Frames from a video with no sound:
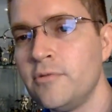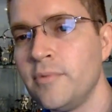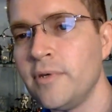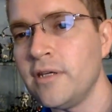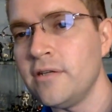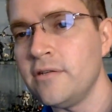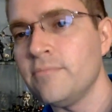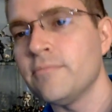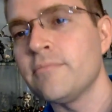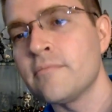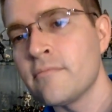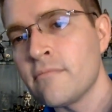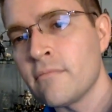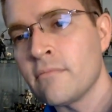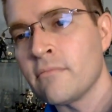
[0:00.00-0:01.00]
you mean
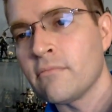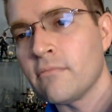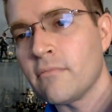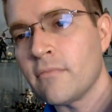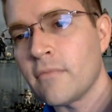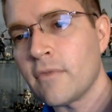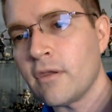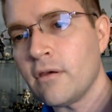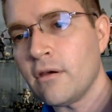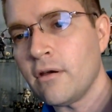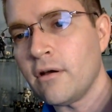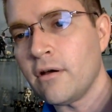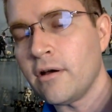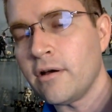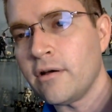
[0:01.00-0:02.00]
you
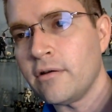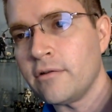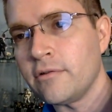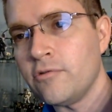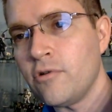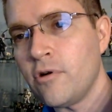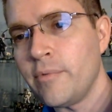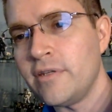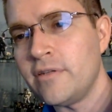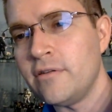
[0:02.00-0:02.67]
want